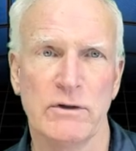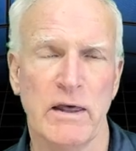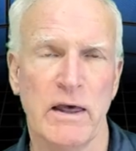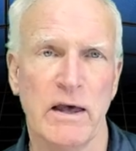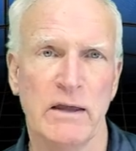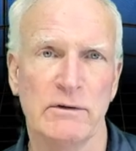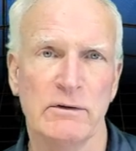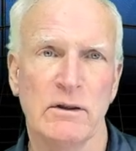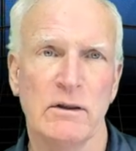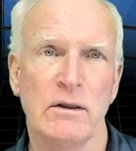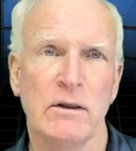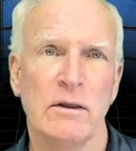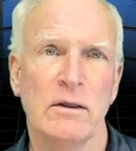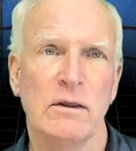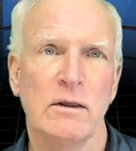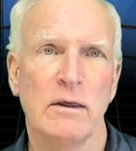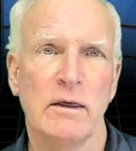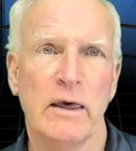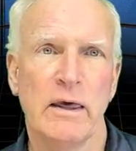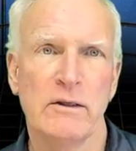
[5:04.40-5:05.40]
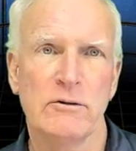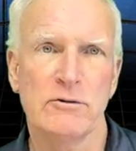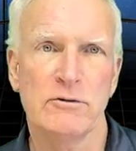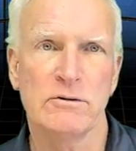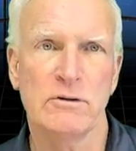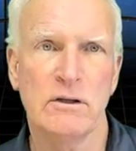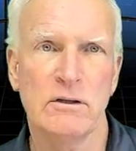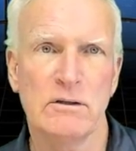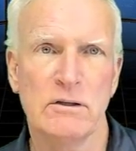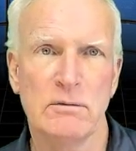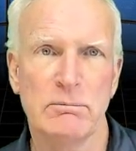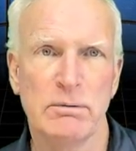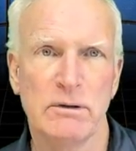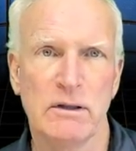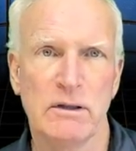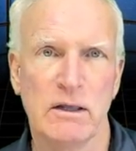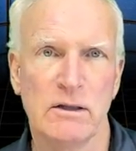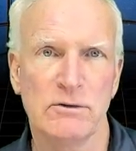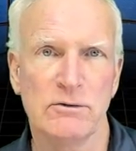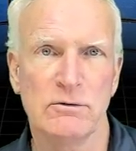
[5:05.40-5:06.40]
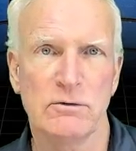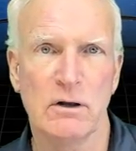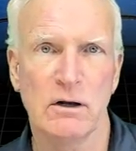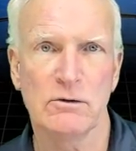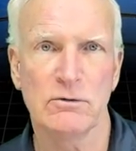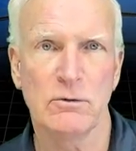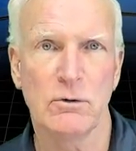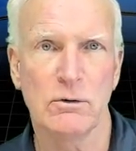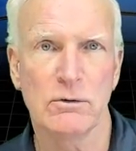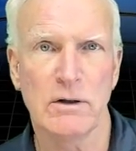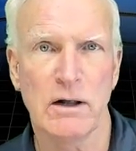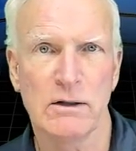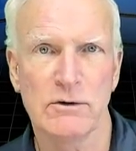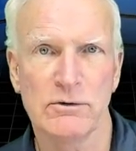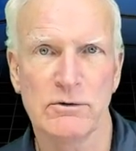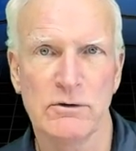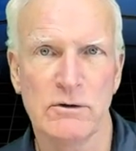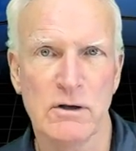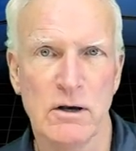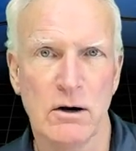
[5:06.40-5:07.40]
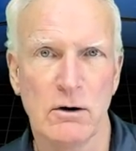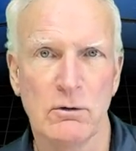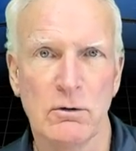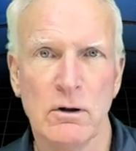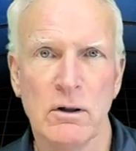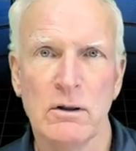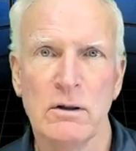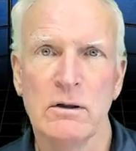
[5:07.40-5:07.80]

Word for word: at https dougnoll.co